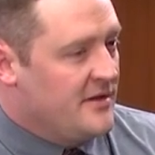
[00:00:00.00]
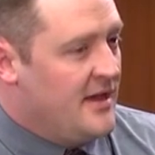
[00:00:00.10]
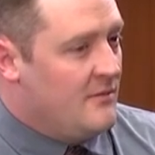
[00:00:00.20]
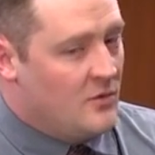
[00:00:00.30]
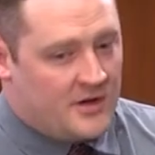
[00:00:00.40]

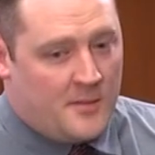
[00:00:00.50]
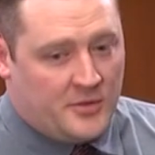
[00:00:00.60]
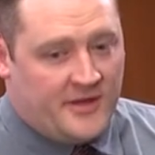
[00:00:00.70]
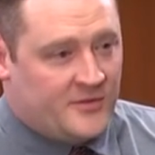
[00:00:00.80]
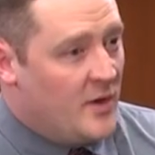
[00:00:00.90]
today, we're a
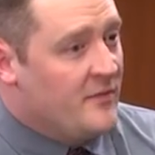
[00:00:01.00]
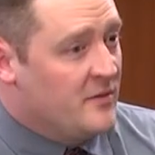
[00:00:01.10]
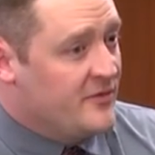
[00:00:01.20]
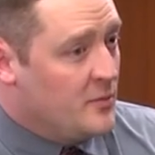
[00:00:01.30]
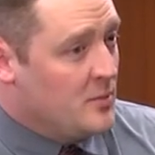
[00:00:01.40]
couple days away from
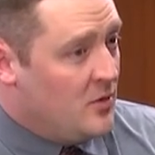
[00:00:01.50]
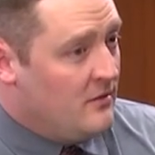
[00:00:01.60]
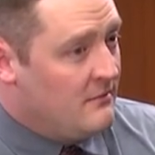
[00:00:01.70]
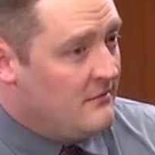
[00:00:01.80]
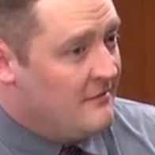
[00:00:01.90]
the Super
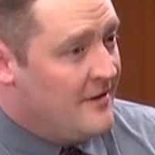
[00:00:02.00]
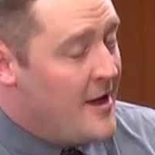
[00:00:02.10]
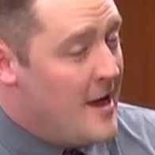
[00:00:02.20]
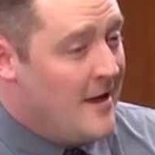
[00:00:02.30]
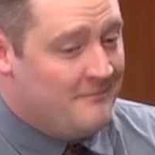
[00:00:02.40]
Bowl.
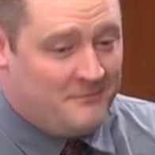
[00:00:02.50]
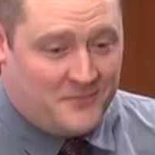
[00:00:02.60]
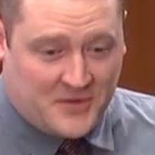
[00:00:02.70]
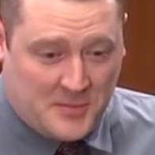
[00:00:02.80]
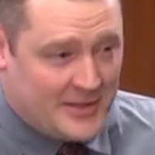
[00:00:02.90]
Uh,
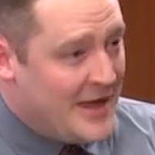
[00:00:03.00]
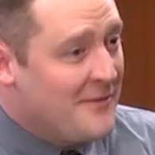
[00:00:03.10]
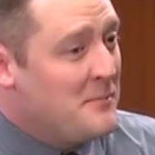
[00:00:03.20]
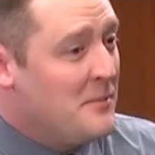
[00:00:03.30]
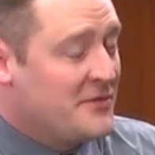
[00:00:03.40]
There are going to be a lot of